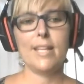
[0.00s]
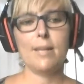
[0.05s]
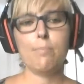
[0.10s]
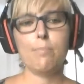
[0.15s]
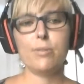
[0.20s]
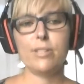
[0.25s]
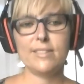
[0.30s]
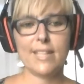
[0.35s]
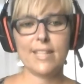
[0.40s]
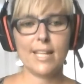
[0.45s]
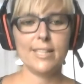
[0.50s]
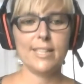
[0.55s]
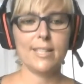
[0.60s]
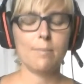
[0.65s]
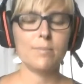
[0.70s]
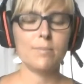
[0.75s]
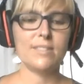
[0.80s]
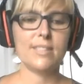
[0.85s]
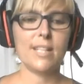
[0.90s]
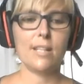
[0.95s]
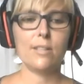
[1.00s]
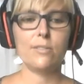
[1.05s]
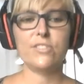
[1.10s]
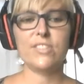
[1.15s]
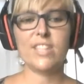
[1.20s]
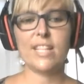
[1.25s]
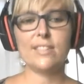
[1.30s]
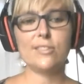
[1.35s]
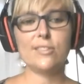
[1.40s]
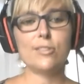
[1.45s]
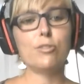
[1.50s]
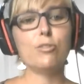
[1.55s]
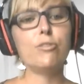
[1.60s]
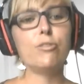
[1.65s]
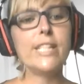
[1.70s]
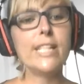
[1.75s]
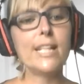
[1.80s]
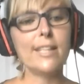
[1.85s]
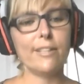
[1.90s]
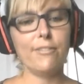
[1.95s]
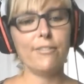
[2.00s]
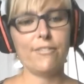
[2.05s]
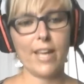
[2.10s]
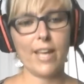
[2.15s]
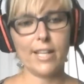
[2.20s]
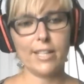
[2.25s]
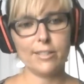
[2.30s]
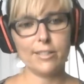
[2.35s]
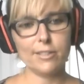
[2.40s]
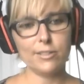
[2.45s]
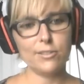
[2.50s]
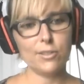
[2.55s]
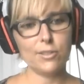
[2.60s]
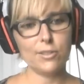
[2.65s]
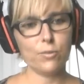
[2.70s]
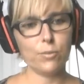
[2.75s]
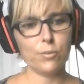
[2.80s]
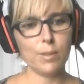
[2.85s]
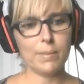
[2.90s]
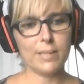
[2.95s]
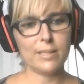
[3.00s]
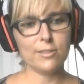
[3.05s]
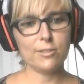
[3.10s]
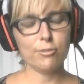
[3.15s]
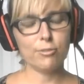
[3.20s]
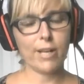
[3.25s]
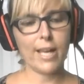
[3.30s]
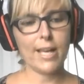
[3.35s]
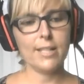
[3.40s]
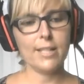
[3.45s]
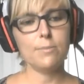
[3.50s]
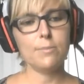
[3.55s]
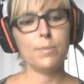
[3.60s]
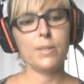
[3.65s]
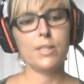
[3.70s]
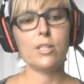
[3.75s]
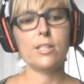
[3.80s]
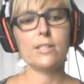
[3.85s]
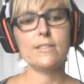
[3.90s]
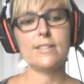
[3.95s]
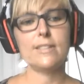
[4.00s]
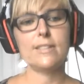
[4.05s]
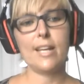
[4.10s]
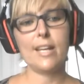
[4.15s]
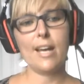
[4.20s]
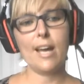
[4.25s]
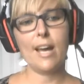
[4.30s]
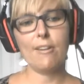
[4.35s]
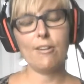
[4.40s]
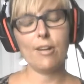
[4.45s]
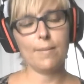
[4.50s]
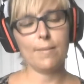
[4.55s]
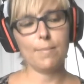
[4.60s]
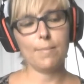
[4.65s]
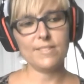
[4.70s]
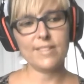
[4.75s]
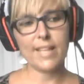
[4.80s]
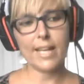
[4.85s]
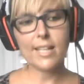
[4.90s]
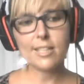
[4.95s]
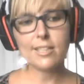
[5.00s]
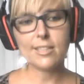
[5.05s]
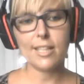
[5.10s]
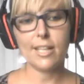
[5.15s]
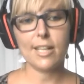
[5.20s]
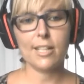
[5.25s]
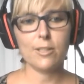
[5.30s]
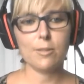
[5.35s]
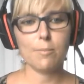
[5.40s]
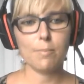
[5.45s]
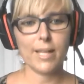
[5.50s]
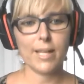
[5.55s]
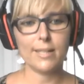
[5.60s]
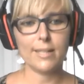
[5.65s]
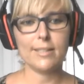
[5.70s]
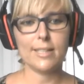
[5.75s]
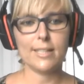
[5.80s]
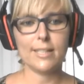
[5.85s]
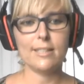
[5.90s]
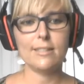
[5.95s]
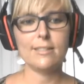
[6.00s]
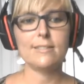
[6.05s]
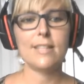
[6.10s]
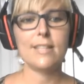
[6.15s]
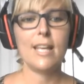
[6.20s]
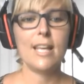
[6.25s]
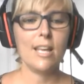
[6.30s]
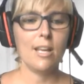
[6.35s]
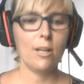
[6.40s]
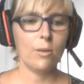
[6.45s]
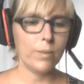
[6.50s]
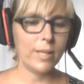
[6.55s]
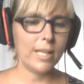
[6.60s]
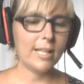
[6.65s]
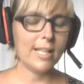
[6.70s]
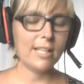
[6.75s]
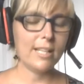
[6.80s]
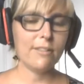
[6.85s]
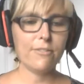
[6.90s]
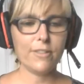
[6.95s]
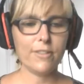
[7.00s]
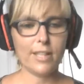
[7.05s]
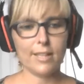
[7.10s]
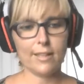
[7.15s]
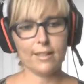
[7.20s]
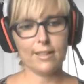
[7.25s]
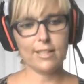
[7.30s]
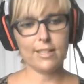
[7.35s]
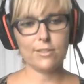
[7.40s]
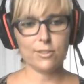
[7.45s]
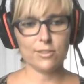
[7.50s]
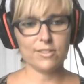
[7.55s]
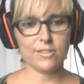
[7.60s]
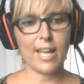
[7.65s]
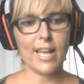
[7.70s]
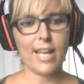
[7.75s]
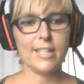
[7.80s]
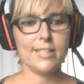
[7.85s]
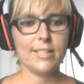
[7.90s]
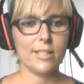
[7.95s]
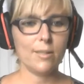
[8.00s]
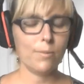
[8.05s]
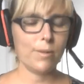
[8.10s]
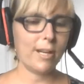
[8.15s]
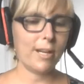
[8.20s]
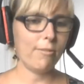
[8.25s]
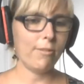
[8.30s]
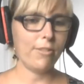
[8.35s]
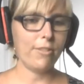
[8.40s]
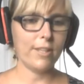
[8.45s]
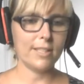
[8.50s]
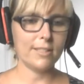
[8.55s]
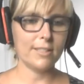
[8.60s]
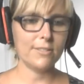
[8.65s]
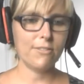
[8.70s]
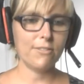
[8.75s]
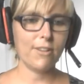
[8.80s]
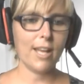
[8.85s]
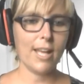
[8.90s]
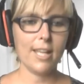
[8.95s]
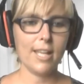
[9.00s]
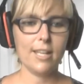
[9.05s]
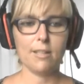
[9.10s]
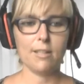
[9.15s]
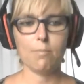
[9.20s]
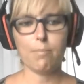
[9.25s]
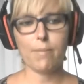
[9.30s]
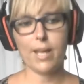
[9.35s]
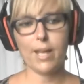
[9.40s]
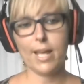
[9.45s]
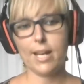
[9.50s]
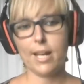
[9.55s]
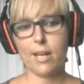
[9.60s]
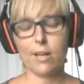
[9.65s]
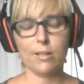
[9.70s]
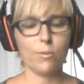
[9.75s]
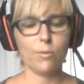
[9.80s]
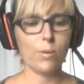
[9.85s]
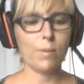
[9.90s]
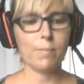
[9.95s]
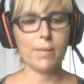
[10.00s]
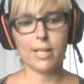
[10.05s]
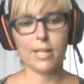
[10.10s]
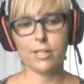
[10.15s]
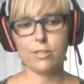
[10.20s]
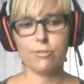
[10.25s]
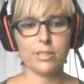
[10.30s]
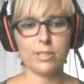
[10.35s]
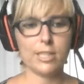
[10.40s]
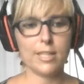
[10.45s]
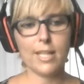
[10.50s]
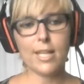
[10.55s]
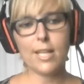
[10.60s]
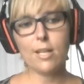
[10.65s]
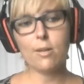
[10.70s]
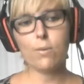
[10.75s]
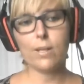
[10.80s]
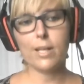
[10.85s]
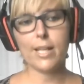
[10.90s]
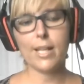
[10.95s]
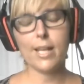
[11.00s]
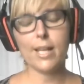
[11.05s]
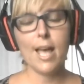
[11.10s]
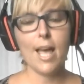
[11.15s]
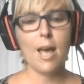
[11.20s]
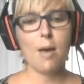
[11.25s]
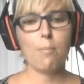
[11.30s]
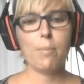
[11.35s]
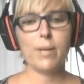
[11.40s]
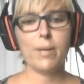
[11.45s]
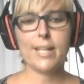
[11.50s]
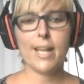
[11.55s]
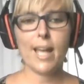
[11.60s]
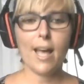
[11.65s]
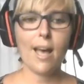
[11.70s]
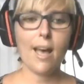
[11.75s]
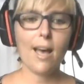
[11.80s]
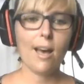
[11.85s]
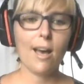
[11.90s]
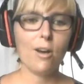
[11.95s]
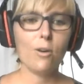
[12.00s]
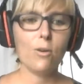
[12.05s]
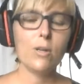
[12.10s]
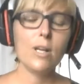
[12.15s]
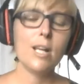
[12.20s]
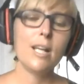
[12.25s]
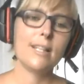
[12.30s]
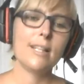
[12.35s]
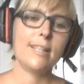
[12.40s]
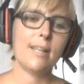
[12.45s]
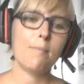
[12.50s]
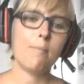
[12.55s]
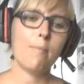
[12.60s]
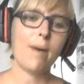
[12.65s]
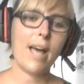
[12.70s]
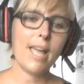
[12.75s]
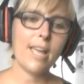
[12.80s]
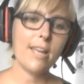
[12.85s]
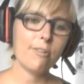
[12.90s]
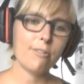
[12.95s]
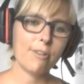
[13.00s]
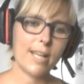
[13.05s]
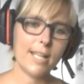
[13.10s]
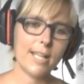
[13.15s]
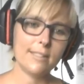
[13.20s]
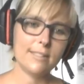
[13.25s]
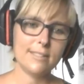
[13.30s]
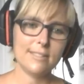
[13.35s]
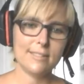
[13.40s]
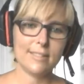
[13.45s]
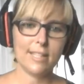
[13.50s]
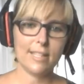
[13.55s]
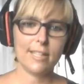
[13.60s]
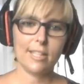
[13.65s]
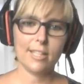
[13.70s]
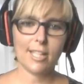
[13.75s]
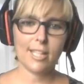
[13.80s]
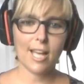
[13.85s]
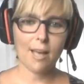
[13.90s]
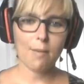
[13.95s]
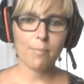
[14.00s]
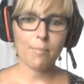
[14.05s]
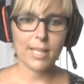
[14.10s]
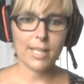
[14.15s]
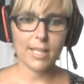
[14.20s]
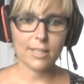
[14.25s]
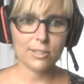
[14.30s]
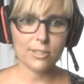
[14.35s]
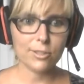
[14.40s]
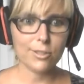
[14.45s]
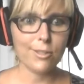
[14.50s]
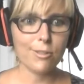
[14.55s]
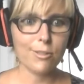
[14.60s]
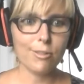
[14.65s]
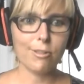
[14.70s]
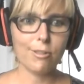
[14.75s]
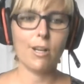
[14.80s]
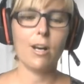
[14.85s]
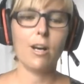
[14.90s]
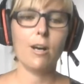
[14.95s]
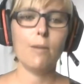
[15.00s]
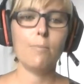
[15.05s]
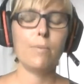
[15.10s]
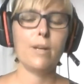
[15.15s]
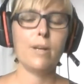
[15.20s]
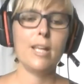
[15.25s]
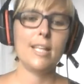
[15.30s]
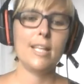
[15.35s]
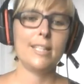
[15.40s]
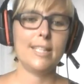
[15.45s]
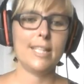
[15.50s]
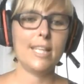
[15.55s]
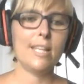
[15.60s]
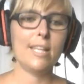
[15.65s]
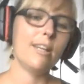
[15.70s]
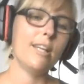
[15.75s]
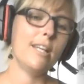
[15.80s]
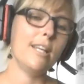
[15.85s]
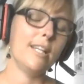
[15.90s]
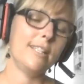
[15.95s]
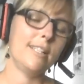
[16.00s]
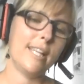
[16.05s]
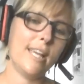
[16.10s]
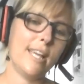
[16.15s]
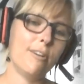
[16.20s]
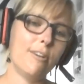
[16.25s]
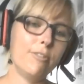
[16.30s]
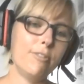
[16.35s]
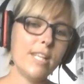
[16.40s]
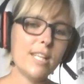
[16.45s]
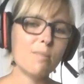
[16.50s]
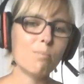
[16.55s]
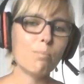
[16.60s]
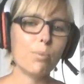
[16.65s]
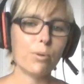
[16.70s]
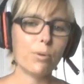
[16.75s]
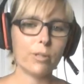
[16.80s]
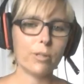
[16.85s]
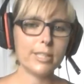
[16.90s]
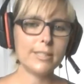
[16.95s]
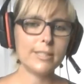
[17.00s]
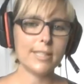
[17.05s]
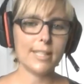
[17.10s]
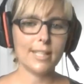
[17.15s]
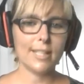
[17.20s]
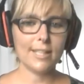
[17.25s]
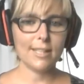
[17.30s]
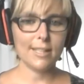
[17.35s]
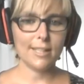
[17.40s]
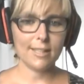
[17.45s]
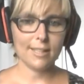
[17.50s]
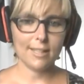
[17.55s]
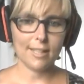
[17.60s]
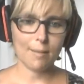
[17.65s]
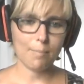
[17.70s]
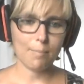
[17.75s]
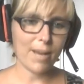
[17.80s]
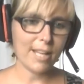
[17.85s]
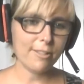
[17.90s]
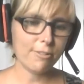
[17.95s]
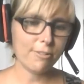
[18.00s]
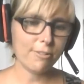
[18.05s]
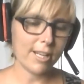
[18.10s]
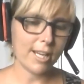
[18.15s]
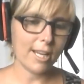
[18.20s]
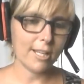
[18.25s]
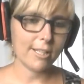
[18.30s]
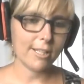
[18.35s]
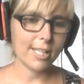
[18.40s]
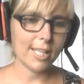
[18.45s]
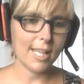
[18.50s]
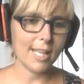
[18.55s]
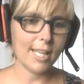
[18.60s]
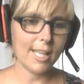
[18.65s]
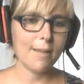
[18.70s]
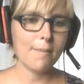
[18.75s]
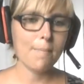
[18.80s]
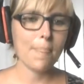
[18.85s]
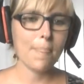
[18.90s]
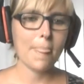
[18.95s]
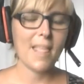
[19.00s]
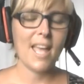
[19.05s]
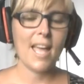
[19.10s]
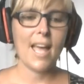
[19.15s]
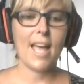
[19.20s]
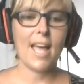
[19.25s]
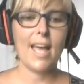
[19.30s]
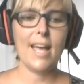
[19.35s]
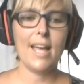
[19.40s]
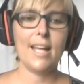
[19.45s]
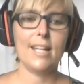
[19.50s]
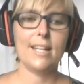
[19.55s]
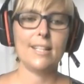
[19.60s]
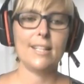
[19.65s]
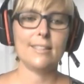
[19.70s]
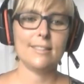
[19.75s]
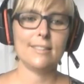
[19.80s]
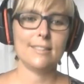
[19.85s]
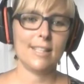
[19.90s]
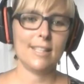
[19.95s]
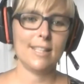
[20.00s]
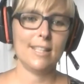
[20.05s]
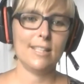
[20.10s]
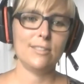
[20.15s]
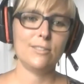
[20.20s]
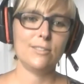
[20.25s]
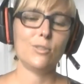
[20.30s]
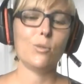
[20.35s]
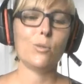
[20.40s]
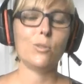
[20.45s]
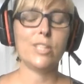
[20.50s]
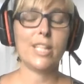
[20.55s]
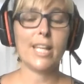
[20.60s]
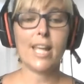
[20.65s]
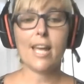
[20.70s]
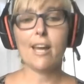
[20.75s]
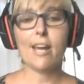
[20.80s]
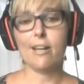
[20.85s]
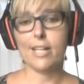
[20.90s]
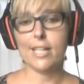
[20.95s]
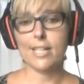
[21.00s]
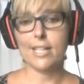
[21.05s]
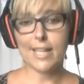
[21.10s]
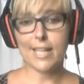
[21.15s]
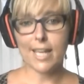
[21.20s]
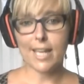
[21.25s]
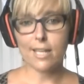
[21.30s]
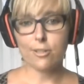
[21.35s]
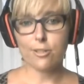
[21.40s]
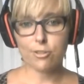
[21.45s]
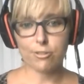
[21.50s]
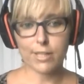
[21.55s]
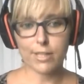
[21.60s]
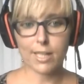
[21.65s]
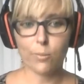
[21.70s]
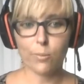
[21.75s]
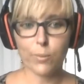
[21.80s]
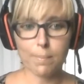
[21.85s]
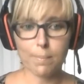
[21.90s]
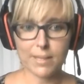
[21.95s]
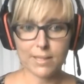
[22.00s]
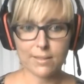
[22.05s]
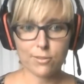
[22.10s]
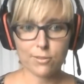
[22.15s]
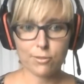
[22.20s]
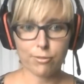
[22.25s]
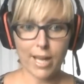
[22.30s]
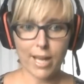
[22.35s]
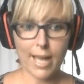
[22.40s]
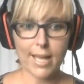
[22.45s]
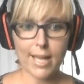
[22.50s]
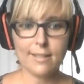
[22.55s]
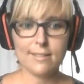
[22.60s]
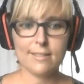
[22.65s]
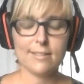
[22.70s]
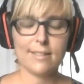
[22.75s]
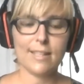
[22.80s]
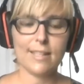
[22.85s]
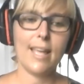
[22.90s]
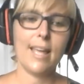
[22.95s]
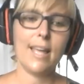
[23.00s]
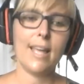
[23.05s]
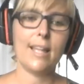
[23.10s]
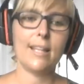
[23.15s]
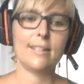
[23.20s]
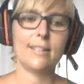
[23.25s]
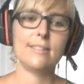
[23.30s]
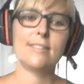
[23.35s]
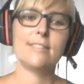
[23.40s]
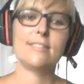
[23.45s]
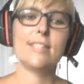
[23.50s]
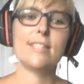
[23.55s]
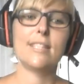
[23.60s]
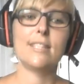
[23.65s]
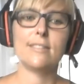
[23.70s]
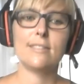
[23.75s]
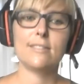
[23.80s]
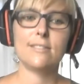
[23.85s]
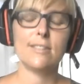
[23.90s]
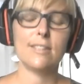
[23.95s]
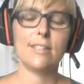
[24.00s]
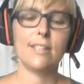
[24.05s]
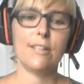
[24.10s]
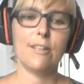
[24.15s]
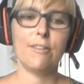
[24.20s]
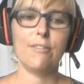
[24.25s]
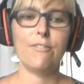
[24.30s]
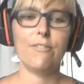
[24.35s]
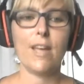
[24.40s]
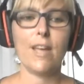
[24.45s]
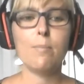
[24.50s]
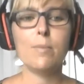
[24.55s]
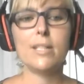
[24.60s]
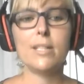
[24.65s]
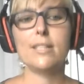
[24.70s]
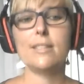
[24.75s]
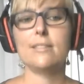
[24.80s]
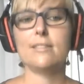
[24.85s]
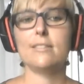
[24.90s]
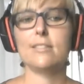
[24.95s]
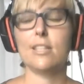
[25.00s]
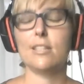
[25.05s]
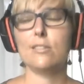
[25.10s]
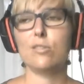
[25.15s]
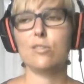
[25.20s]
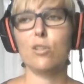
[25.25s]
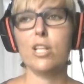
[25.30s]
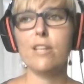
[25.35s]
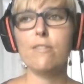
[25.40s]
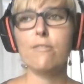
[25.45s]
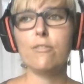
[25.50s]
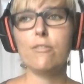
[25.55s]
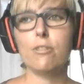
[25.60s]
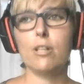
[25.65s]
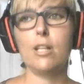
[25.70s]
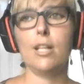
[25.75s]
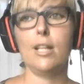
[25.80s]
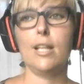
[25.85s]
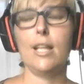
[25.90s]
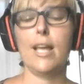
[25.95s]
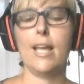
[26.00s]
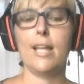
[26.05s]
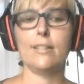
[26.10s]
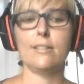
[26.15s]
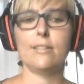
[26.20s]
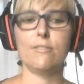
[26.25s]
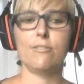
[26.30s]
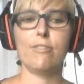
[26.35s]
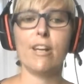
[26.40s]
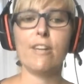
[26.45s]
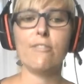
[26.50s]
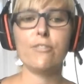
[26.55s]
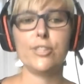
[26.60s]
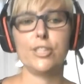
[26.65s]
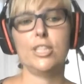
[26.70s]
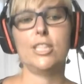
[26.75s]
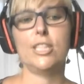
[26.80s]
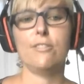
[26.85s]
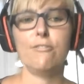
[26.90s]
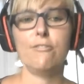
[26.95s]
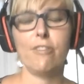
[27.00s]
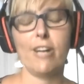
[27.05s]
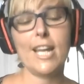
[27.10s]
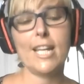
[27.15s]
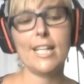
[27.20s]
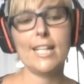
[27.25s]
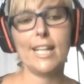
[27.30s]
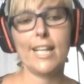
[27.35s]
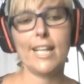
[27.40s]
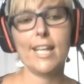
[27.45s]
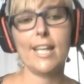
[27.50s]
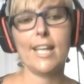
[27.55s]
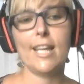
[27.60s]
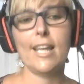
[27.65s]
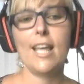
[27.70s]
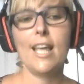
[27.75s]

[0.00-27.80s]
present themselves as the real defenders of women's rights because their um, second argument is we live in this society where everything is fine and men and women are treated equally. But now the migrants that are coming to Europe, they, they are re importing patriarchy. And uh, so they are endangering women's rights. And since uh, feminists are so liberal and refugee friendly,